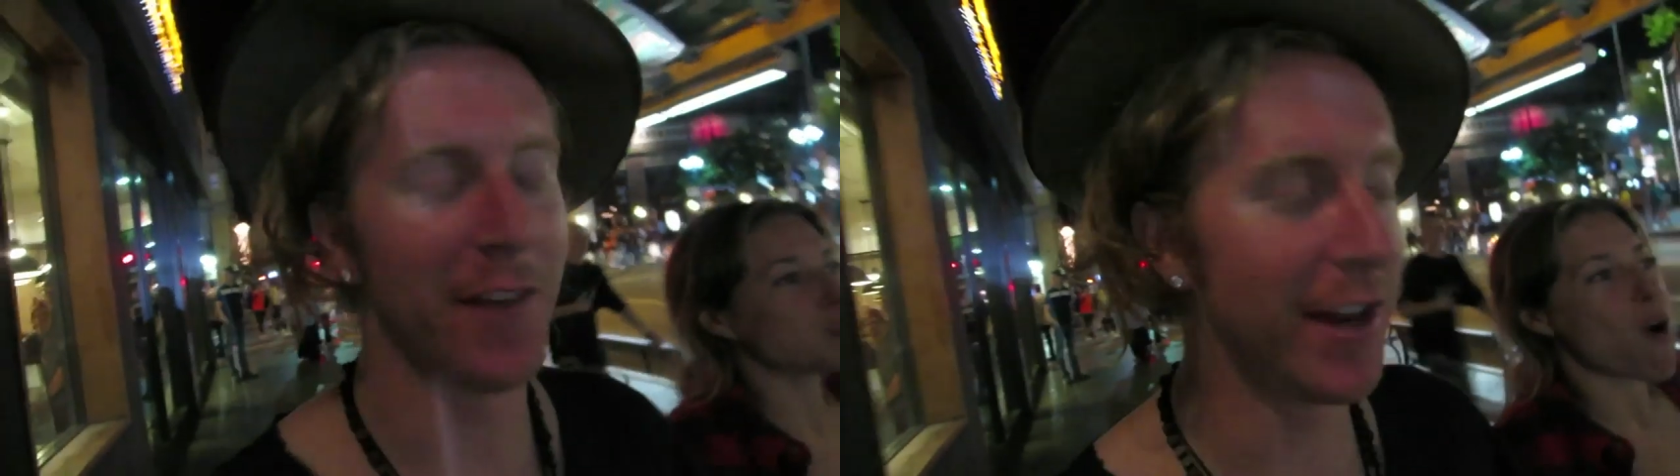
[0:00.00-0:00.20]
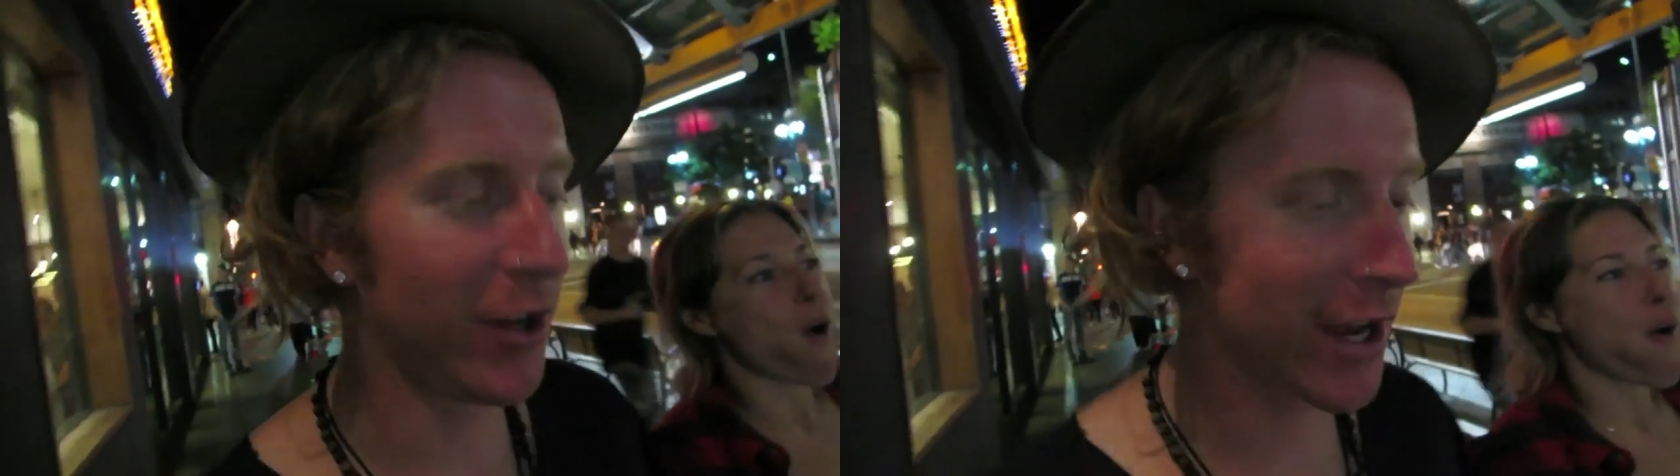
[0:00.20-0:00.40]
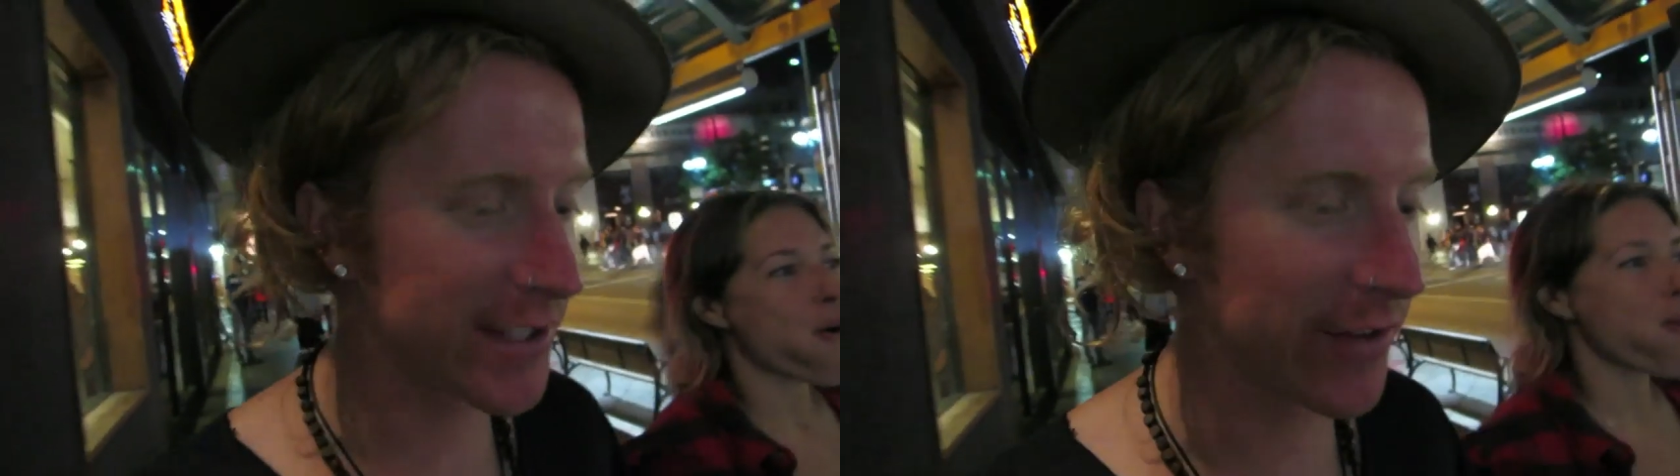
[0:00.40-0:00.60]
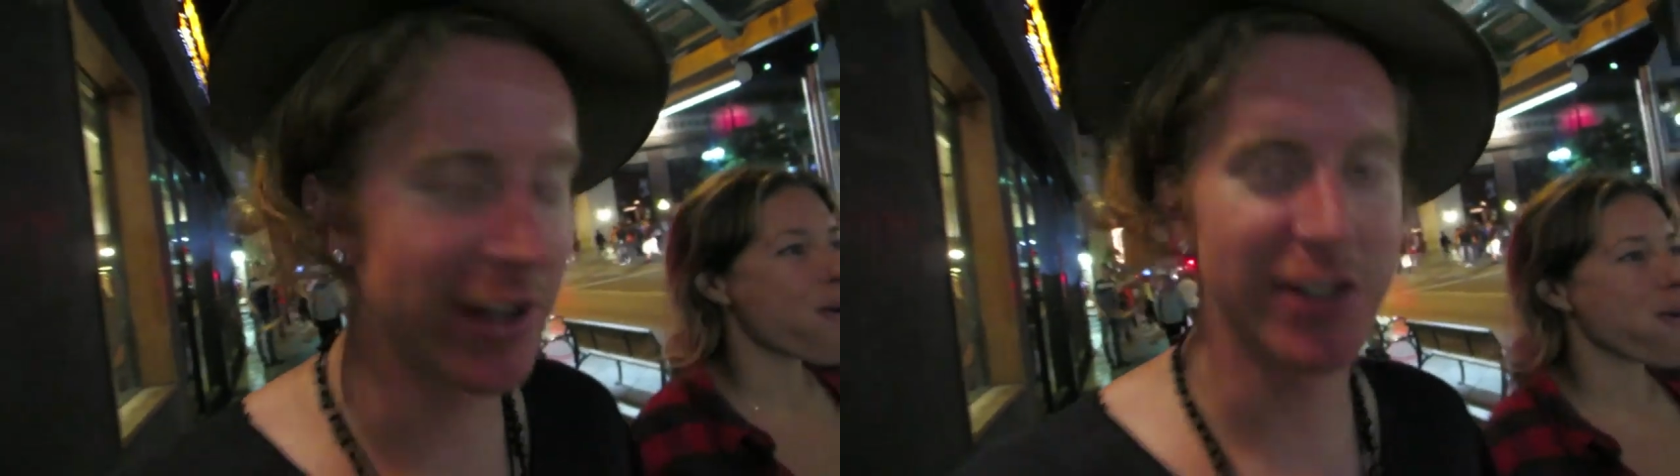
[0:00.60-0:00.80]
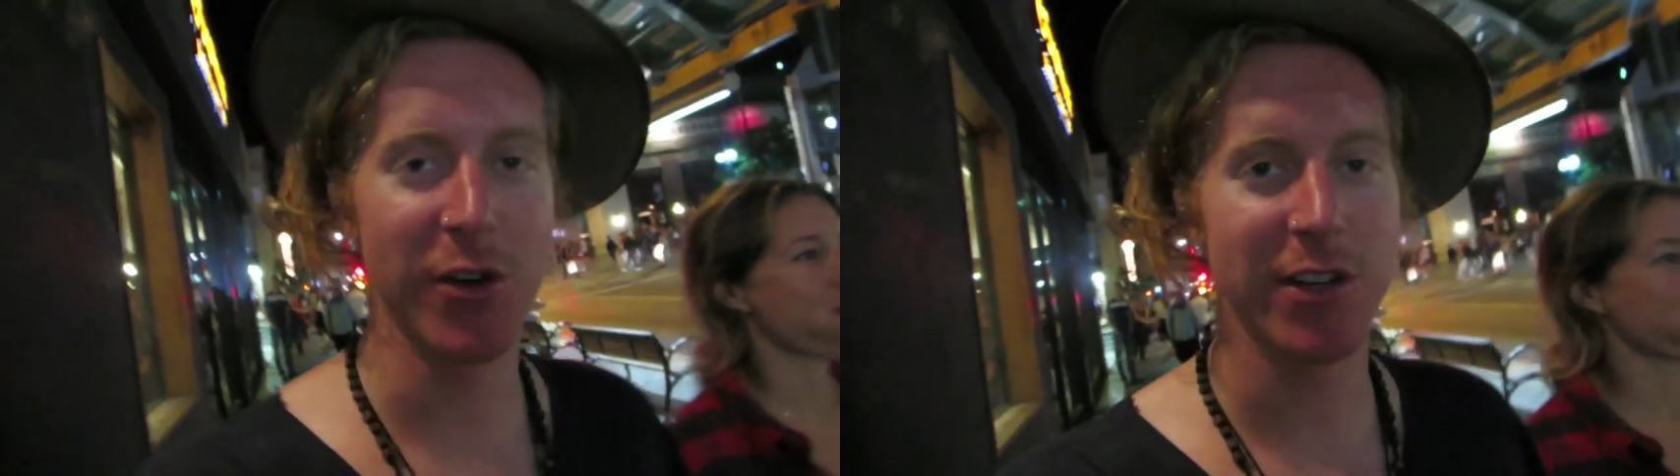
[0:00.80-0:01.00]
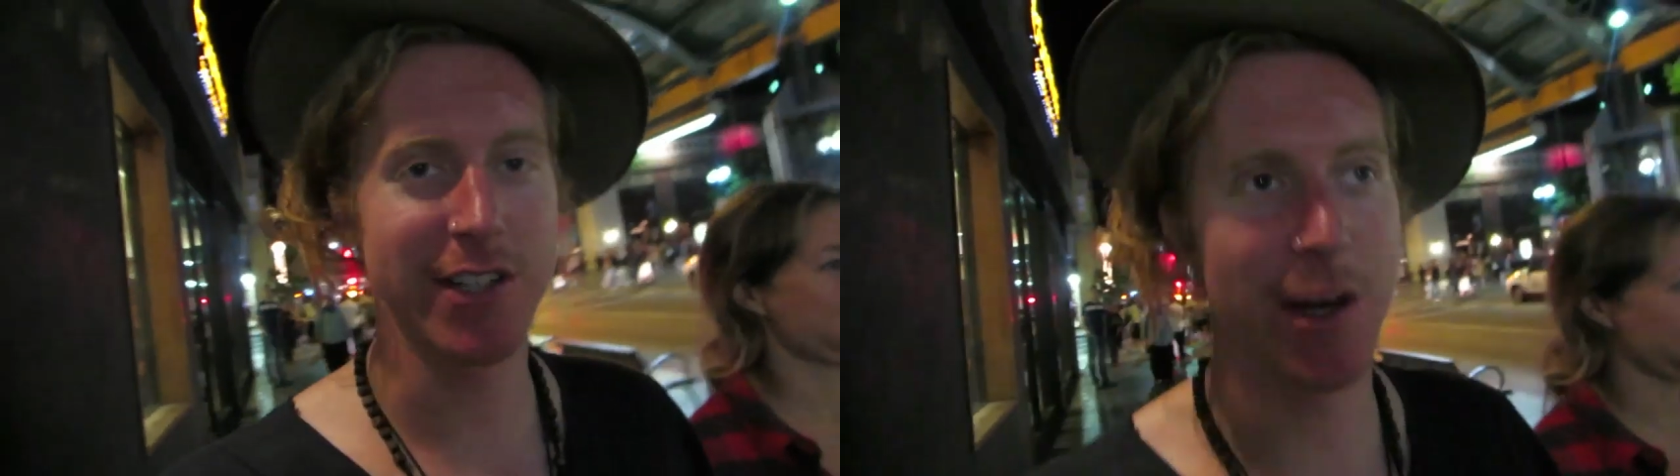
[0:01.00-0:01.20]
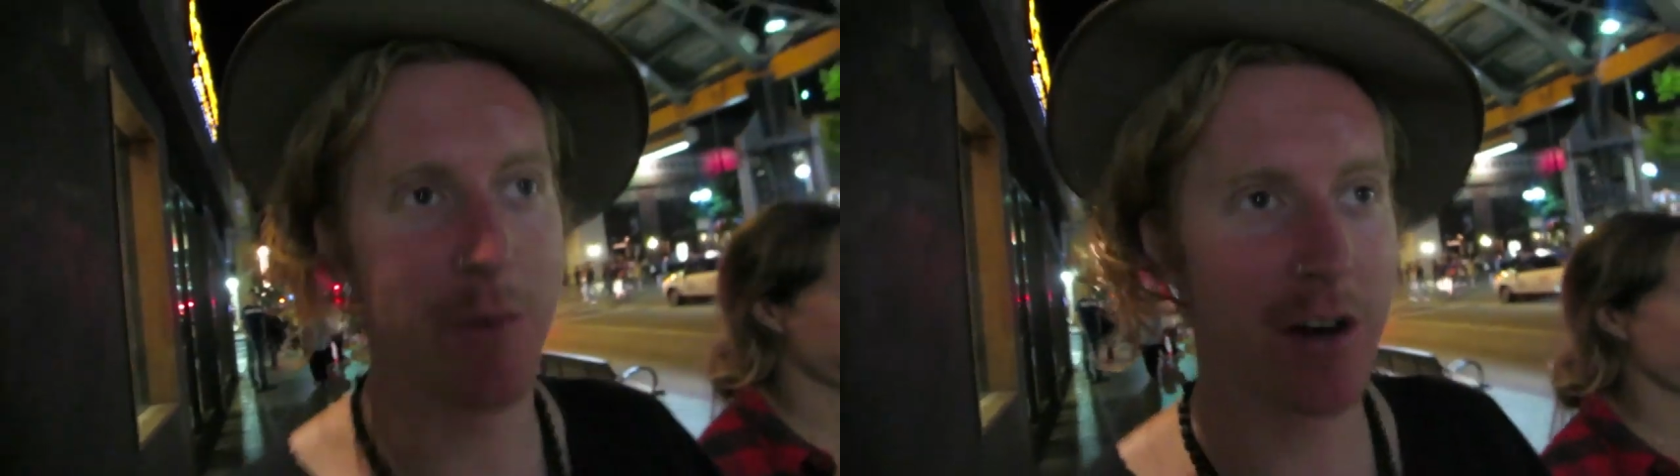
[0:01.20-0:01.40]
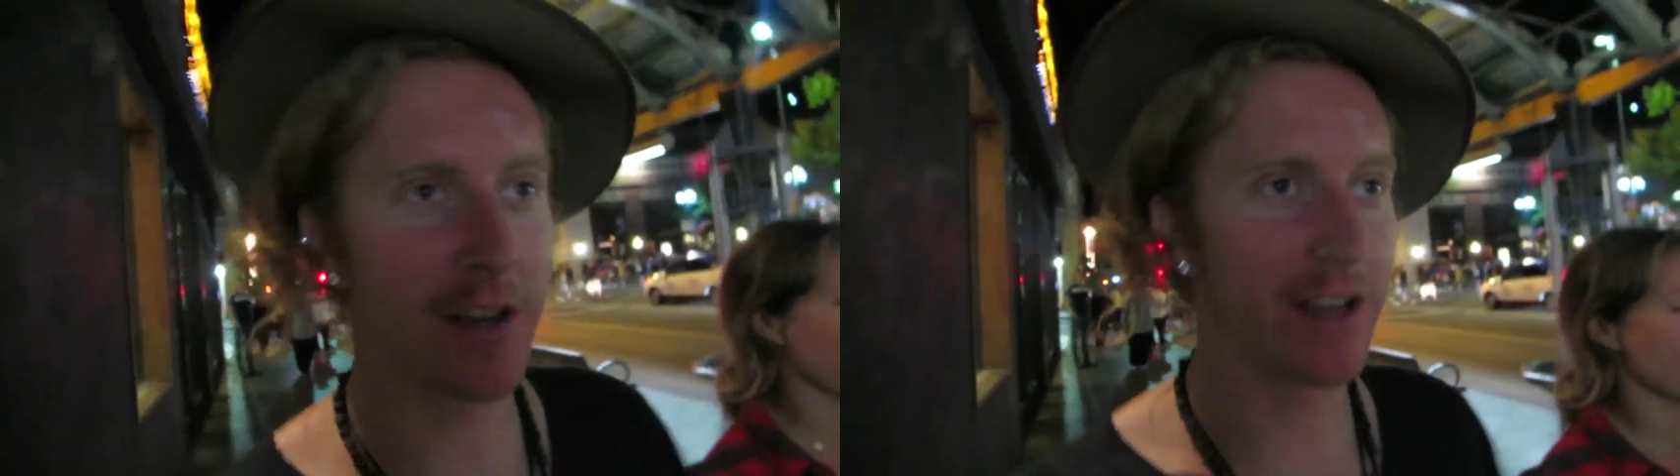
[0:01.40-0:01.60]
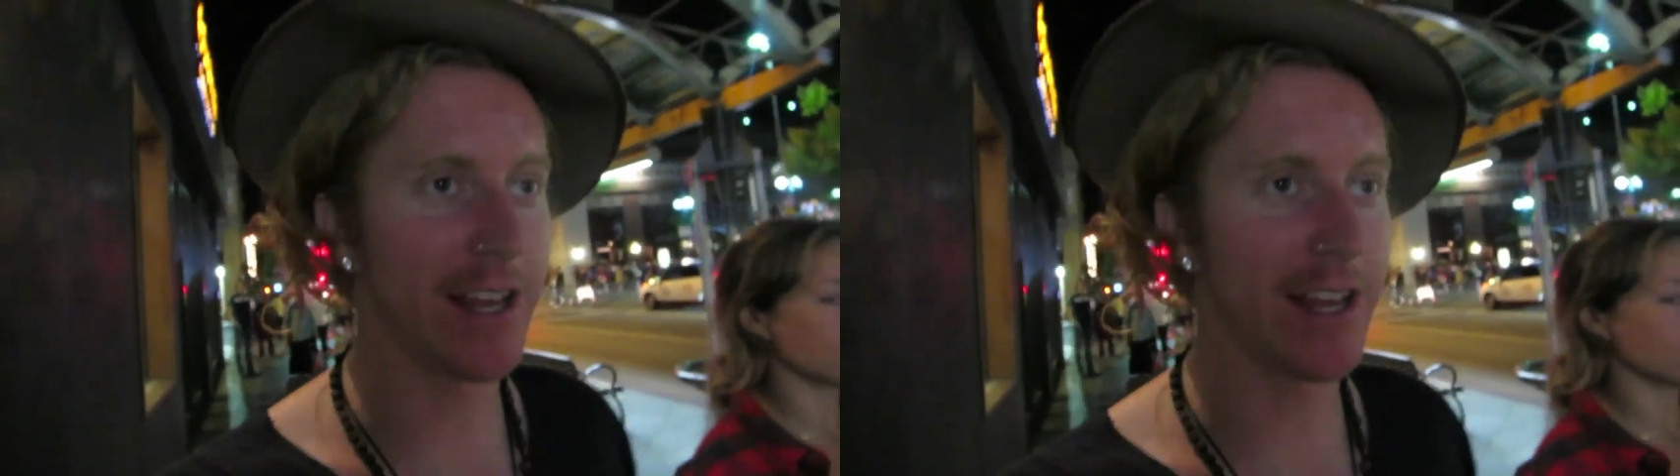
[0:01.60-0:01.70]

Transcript: any of you guys ever get to go to Santa Monica,